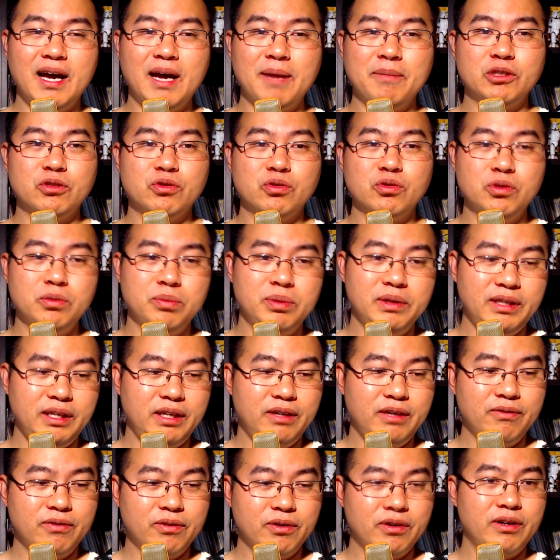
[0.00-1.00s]
I'm a true
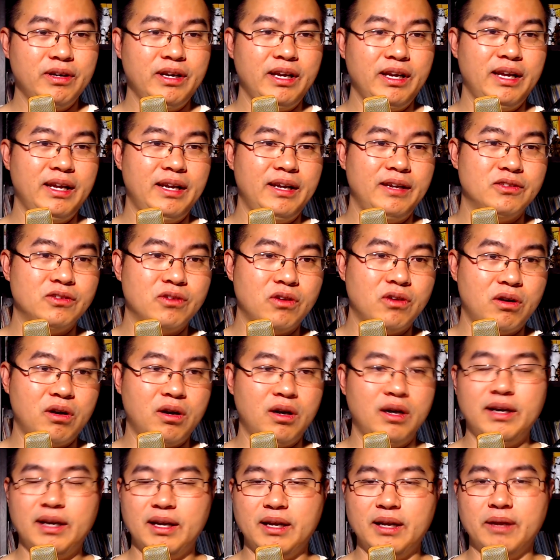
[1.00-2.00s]
believer in his
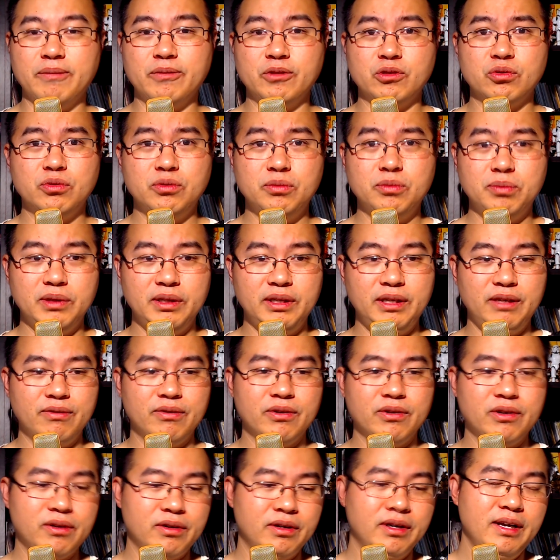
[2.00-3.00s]
art. I'm a true
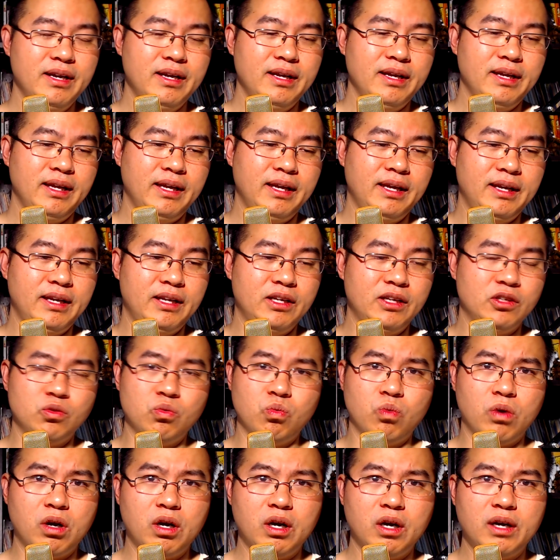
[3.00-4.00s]
believer in
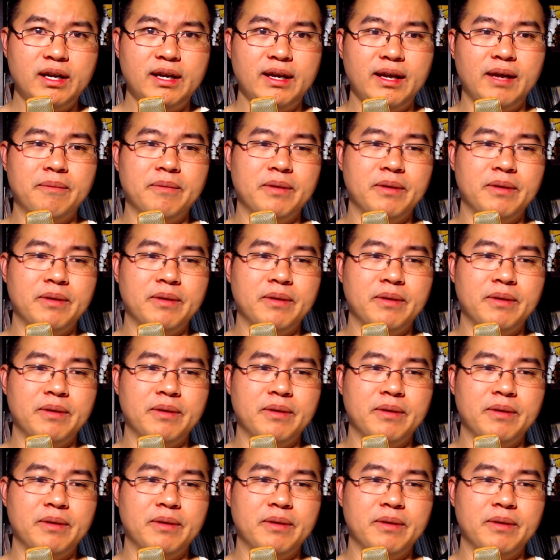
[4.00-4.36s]
his work.